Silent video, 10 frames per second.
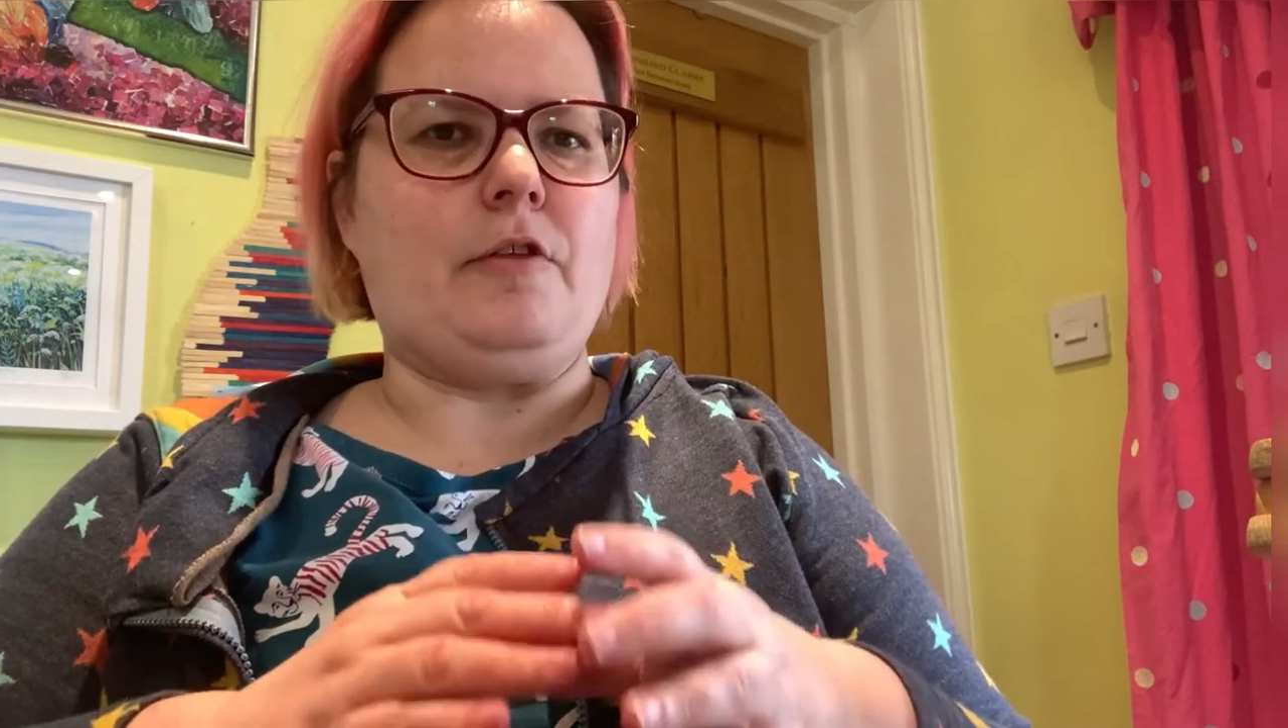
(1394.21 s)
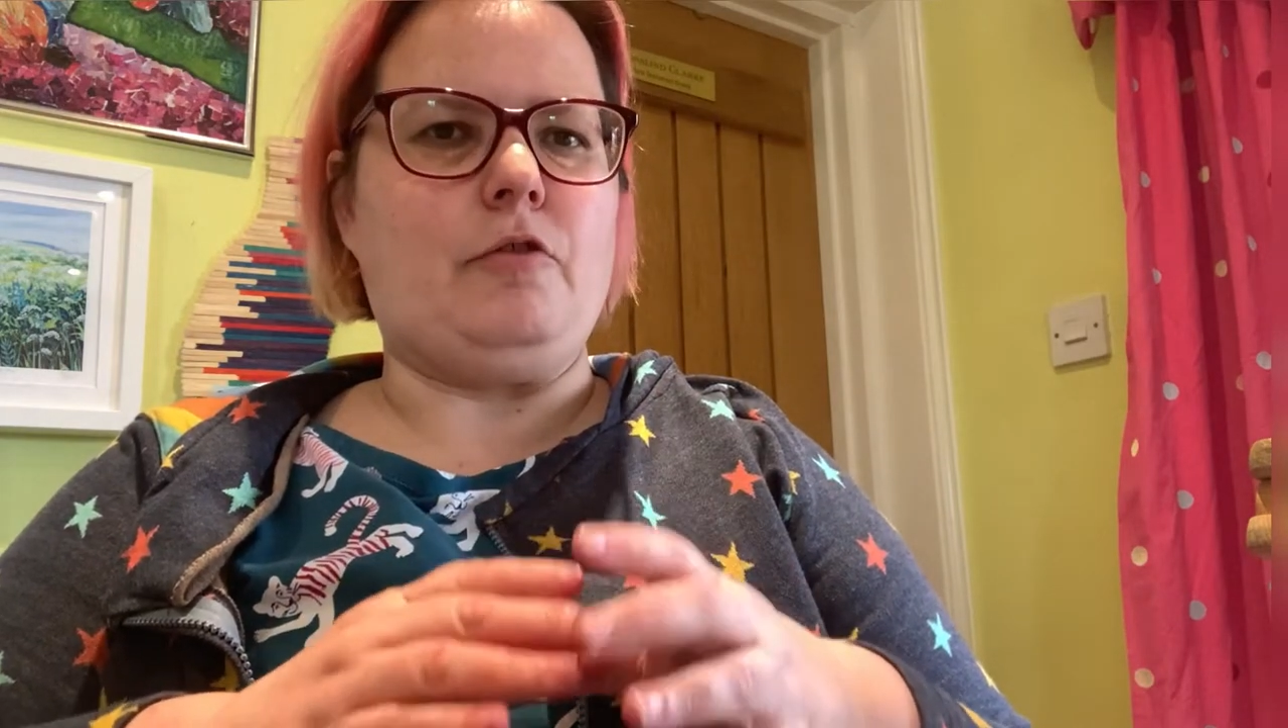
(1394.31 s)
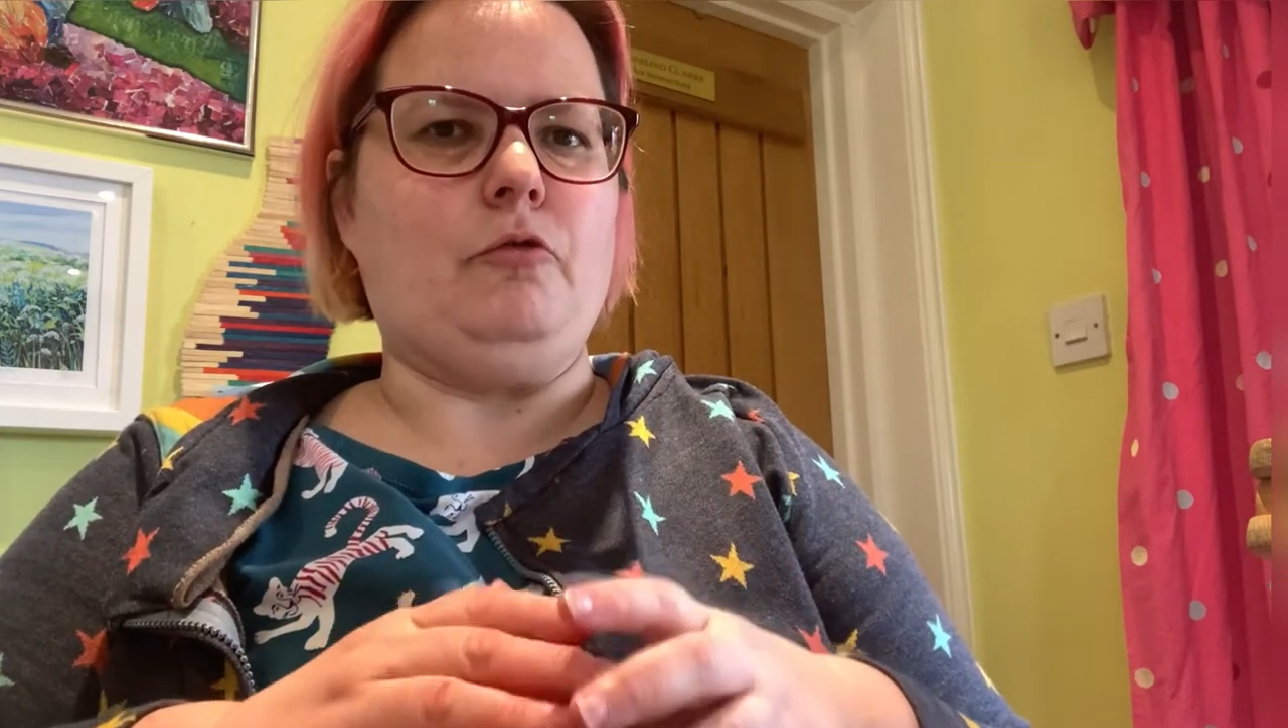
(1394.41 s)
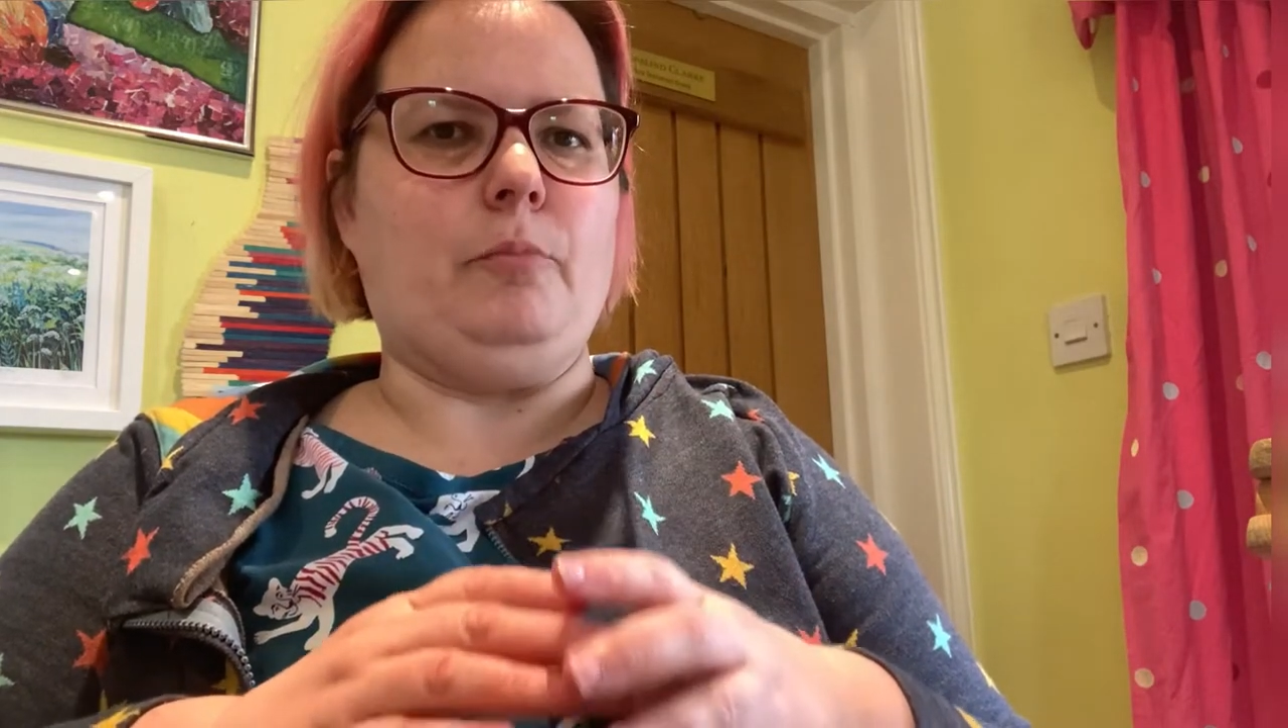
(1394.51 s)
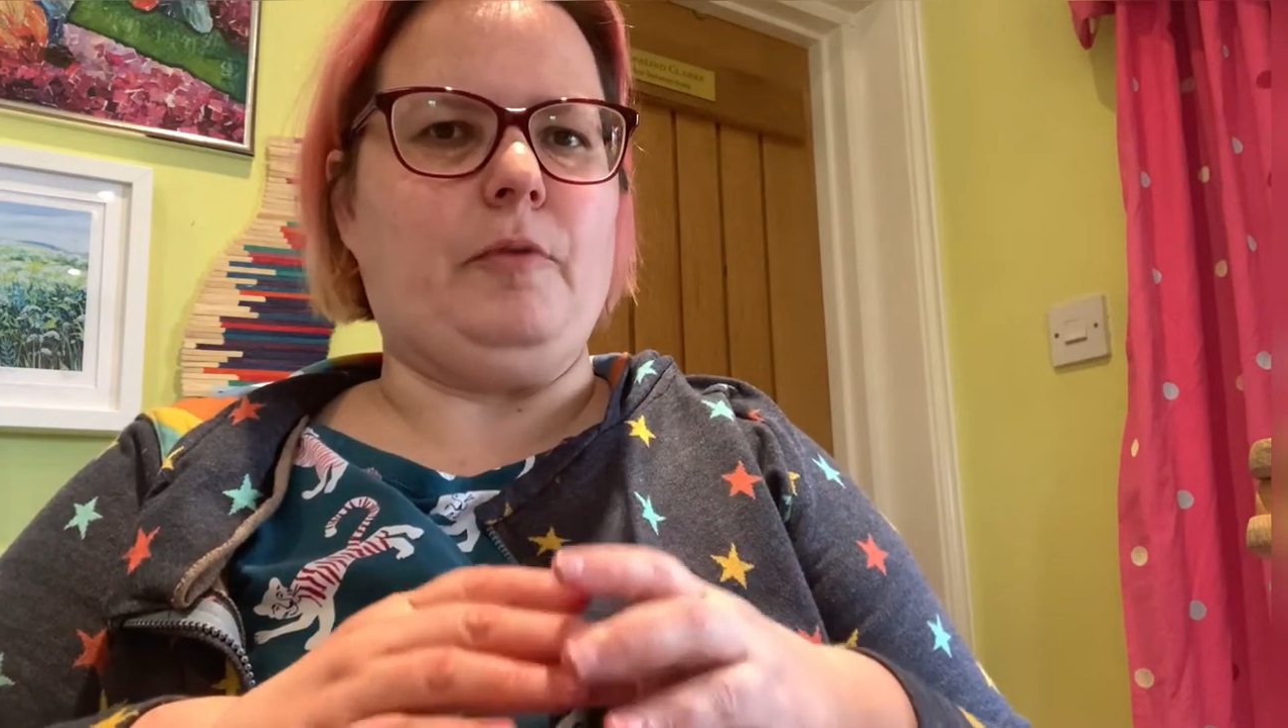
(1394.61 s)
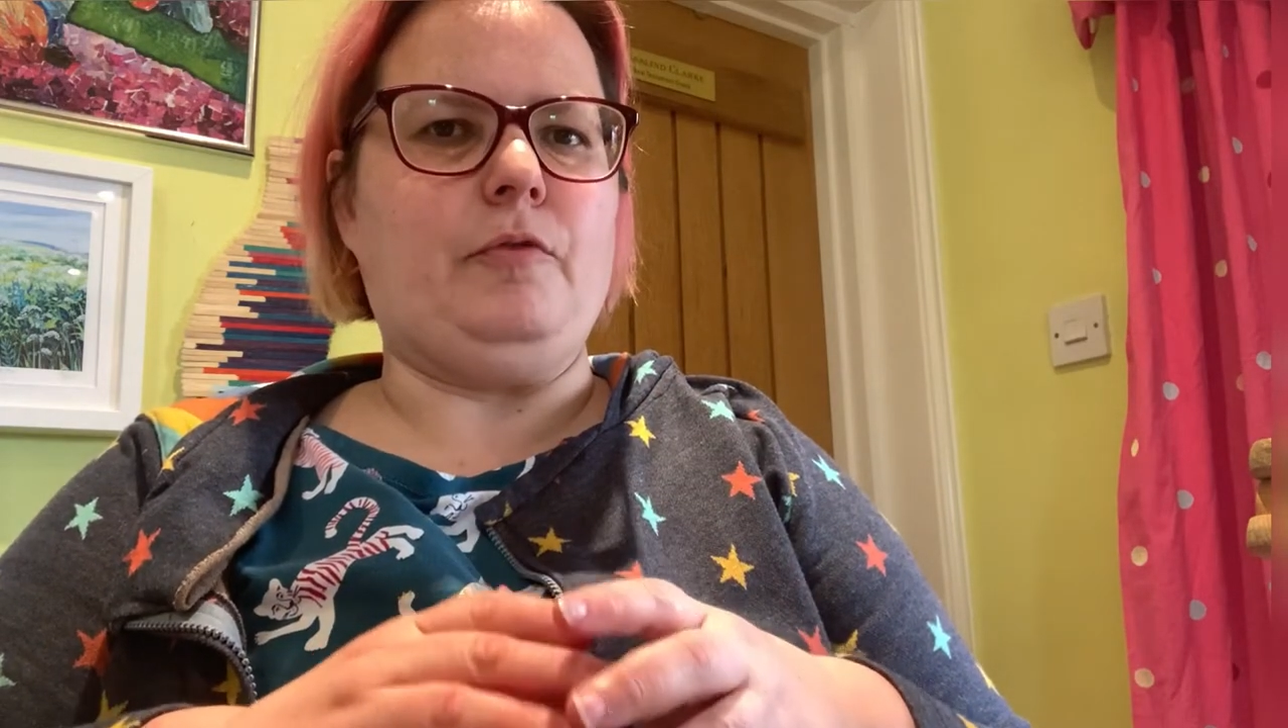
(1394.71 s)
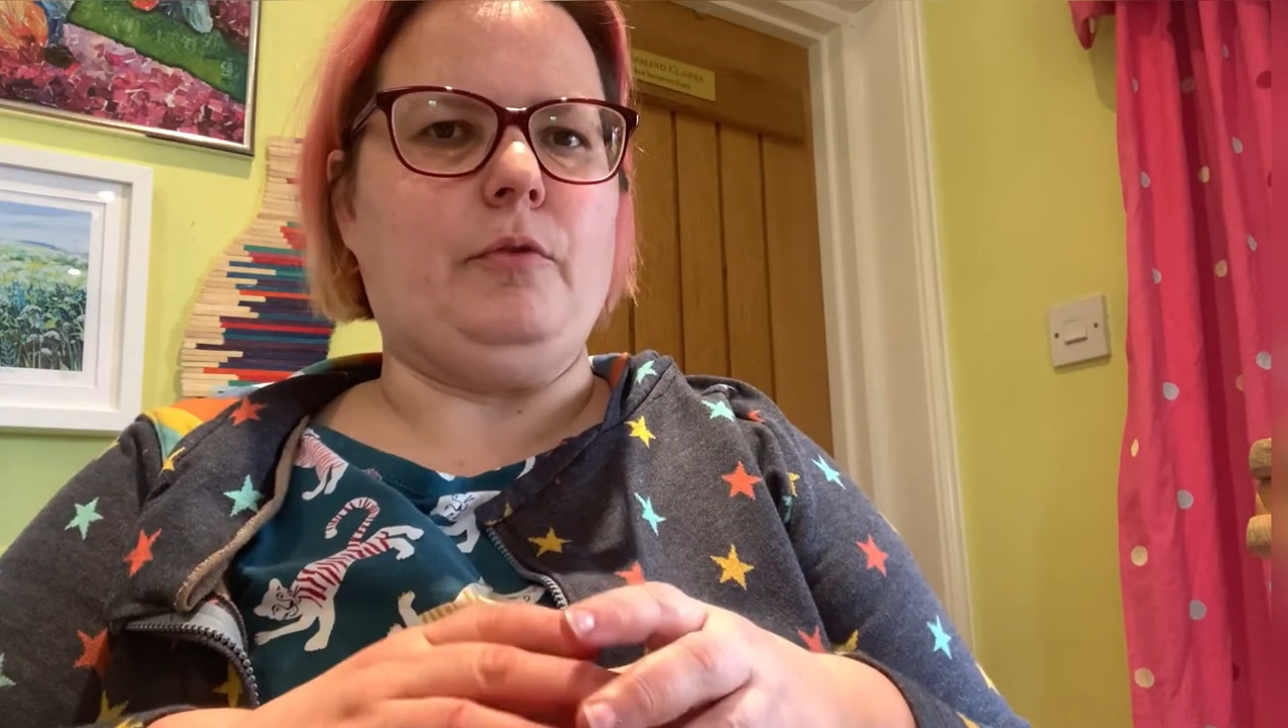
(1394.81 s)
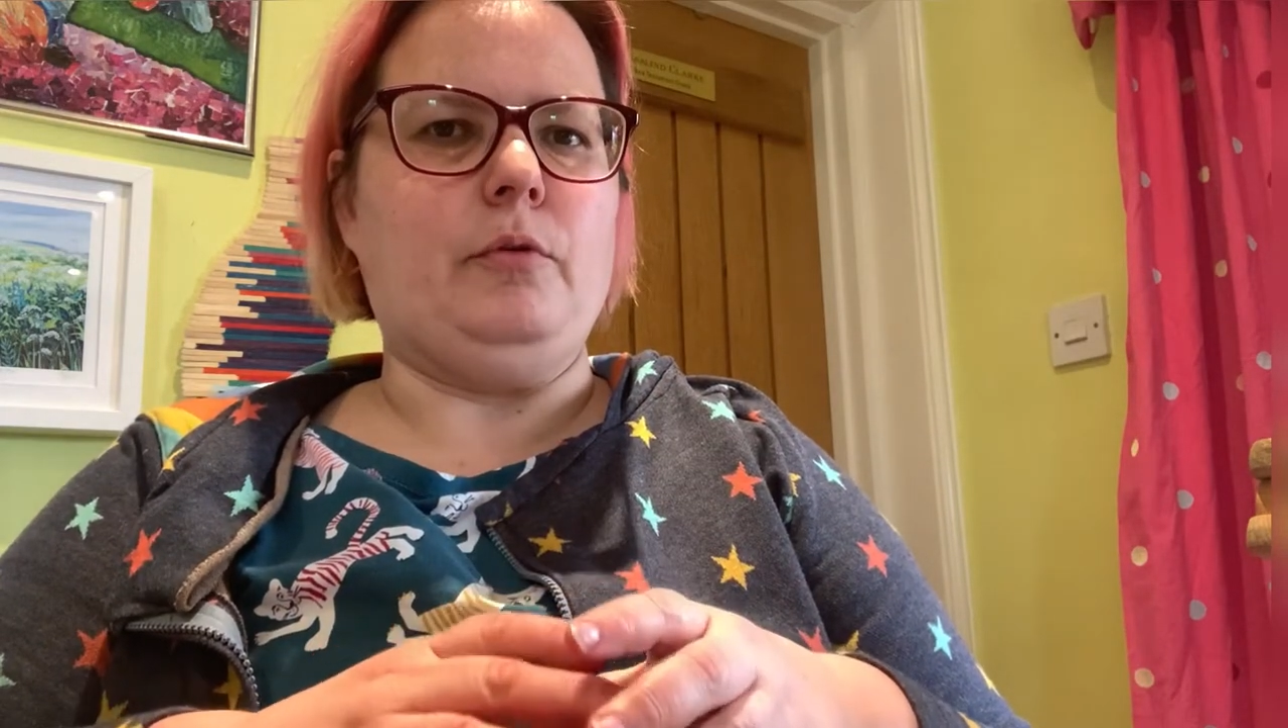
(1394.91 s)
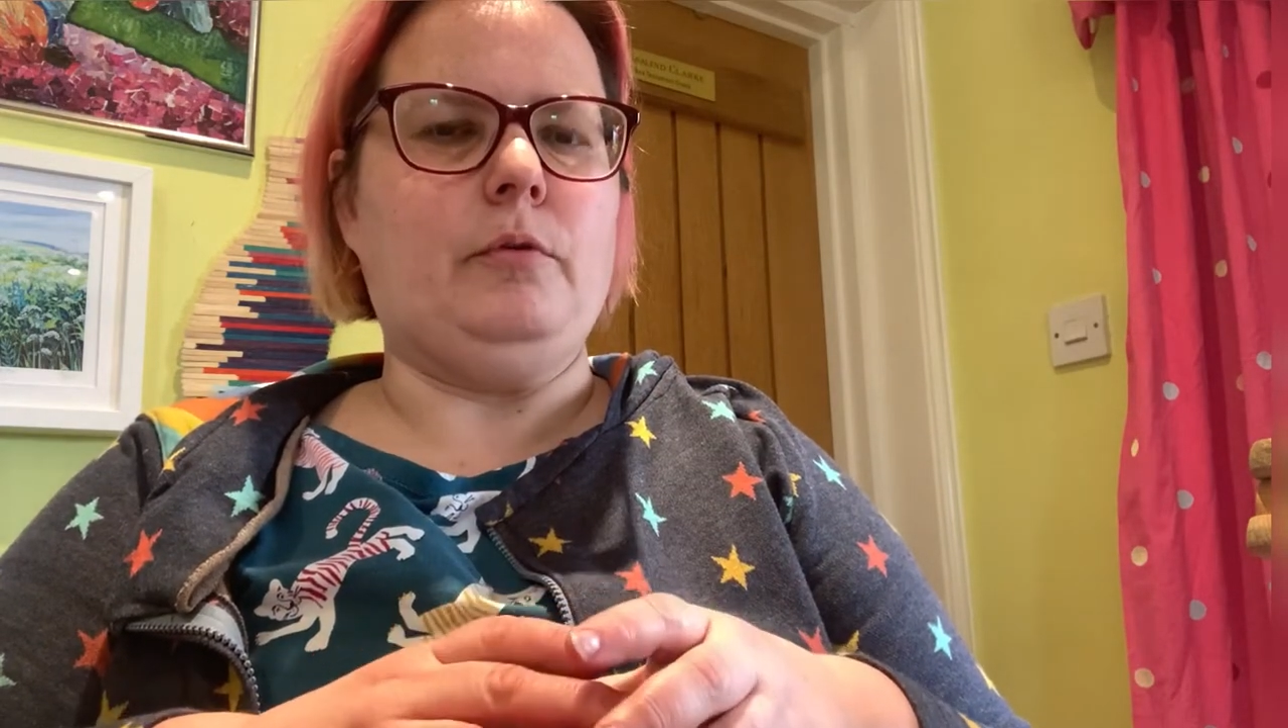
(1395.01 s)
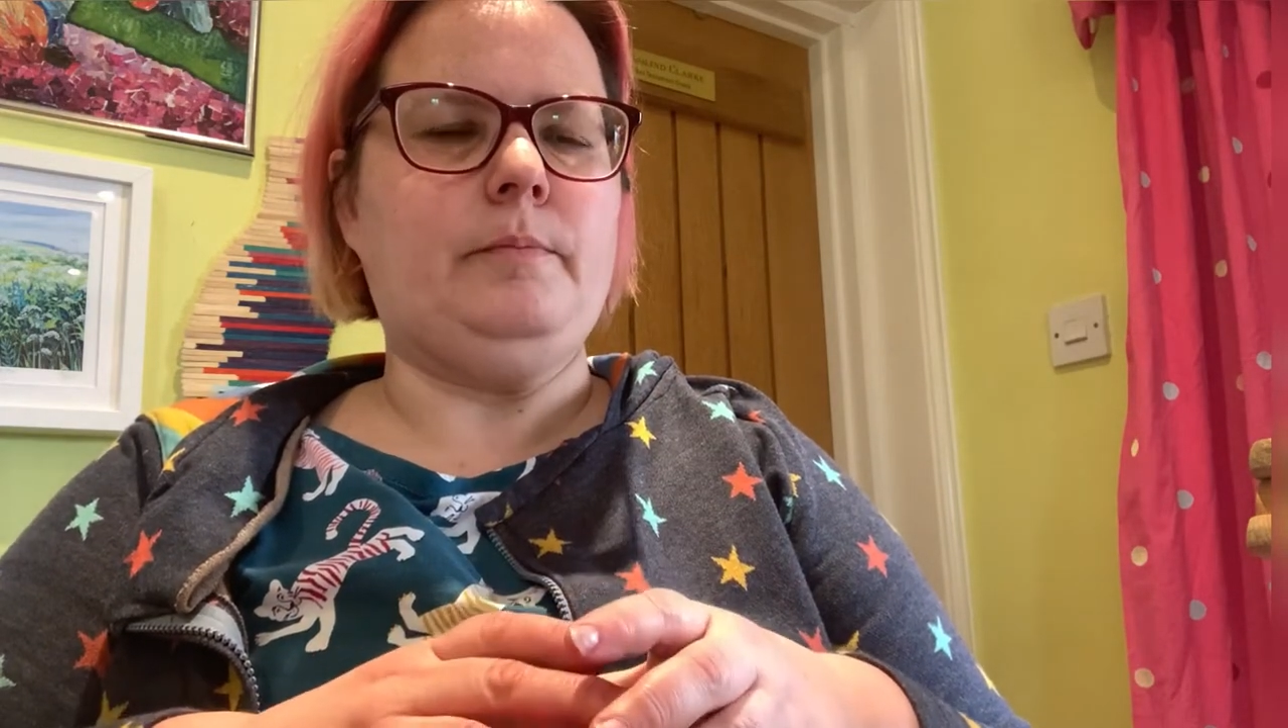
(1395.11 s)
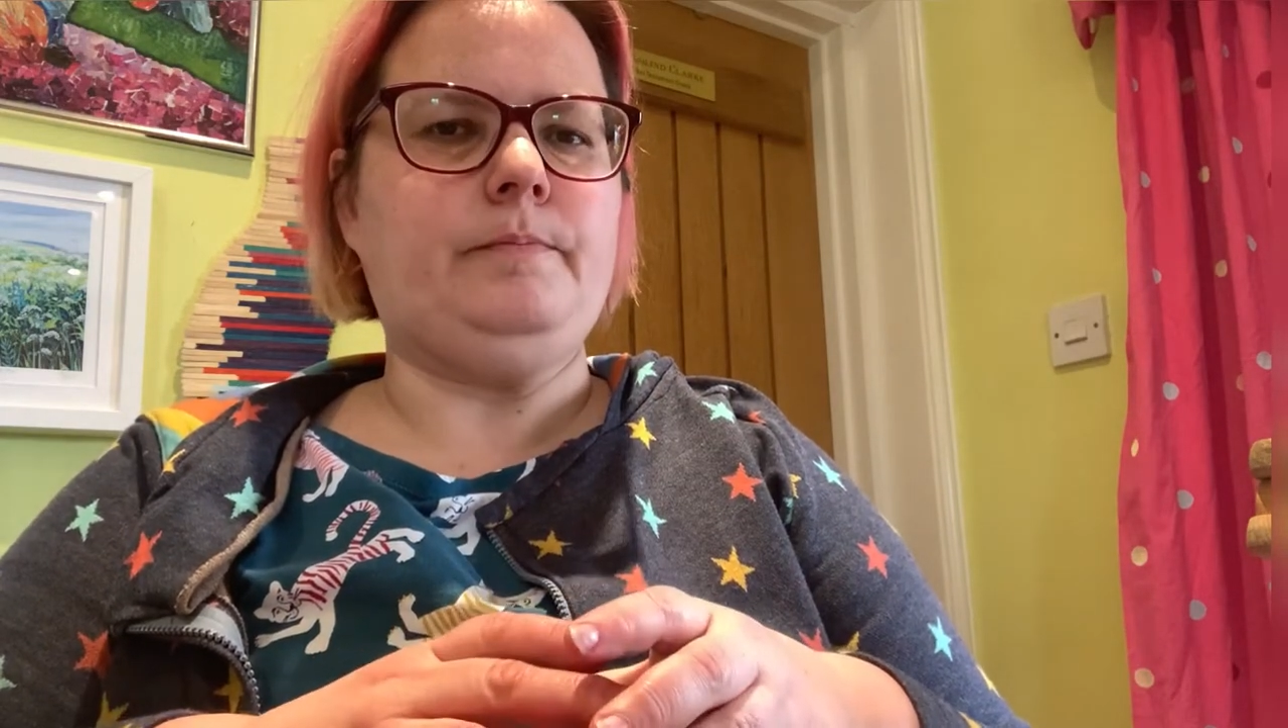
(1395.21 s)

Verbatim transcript: at all before